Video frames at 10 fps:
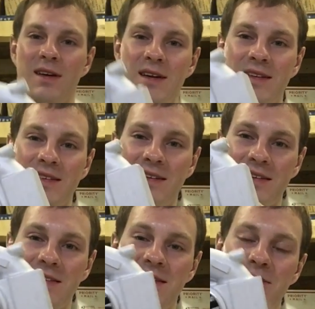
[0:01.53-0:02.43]
Hey, it's
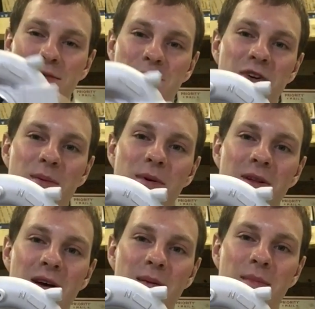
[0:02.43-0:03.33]
Austin from
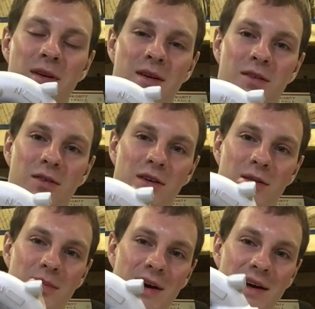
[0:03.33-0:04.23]
TurboLab.
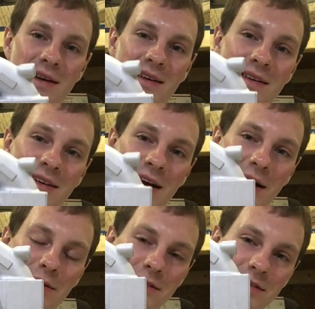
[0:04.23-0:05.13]
Welcome back.
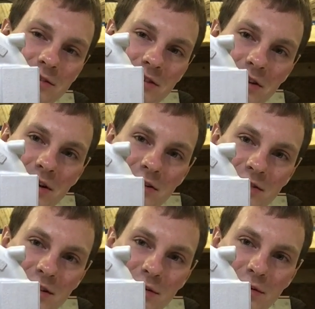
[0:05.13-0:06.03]
I wanted to
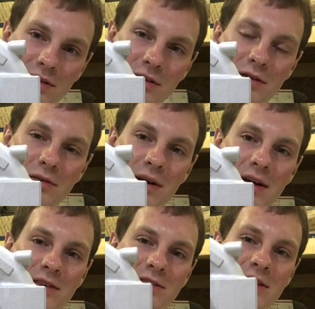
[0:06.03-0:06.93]
share with you
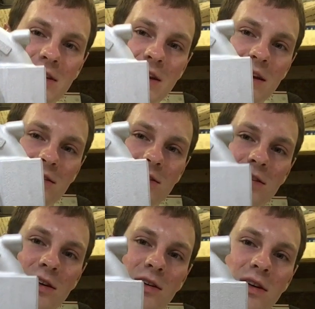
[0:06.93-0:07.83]
a Gtx
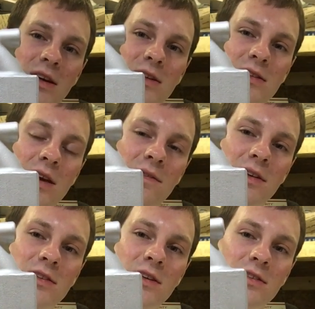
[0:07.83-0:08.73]

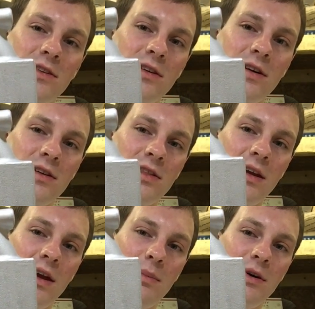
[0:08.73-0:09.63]
3076r
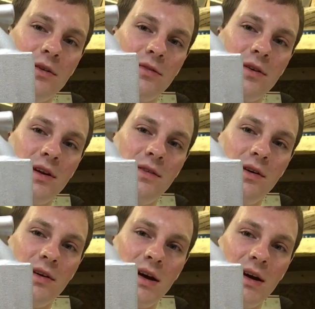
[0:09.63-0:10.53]
that I built for an
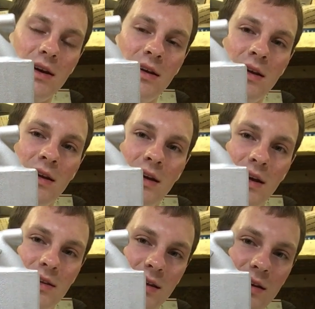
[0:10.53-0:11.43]
Evo9
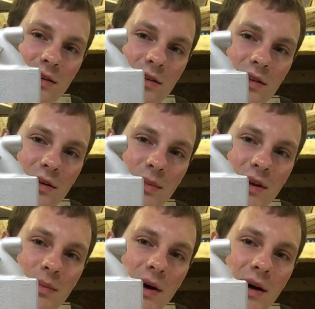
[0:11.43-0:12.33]
and tell you a little
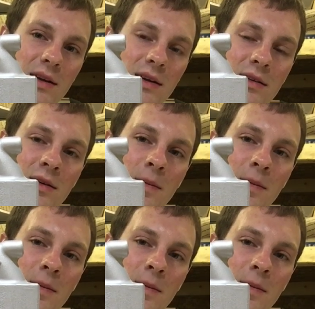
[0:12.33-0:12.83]
bit about it.